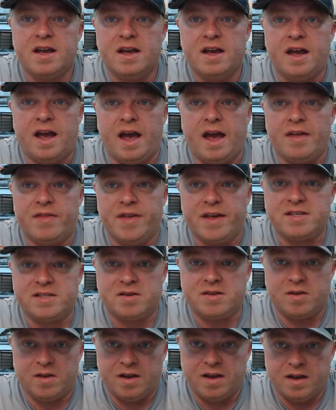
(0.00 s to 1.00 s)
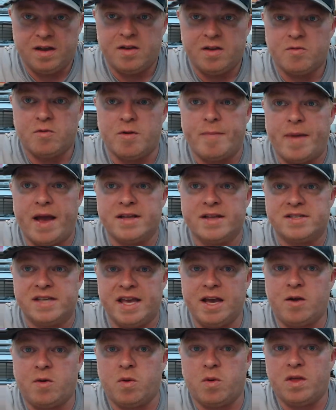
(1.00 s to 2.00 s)
And this remains
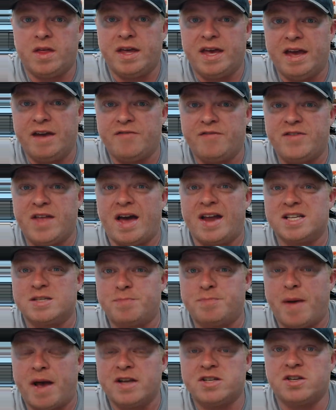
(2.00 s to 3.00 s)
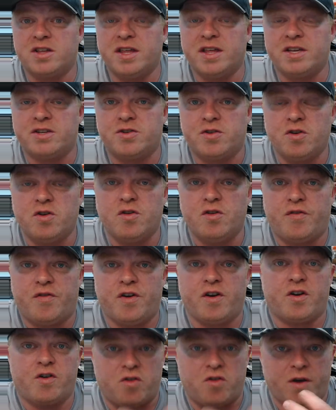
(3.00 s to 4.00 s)
equally, if not especially true
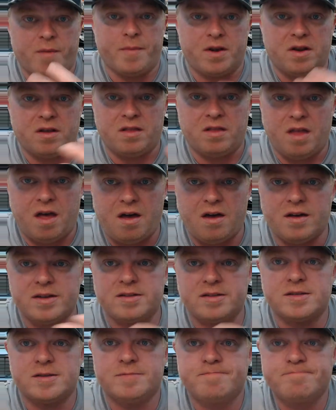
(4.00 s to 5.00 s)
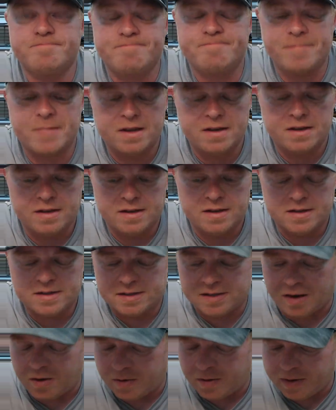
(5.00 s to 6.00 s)
for criminal laws.
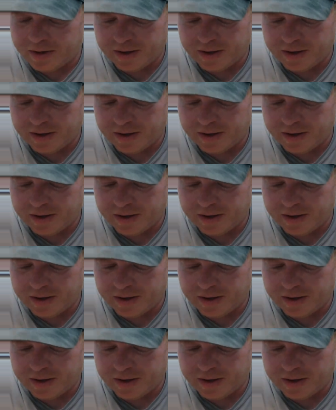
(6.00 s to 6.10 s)
So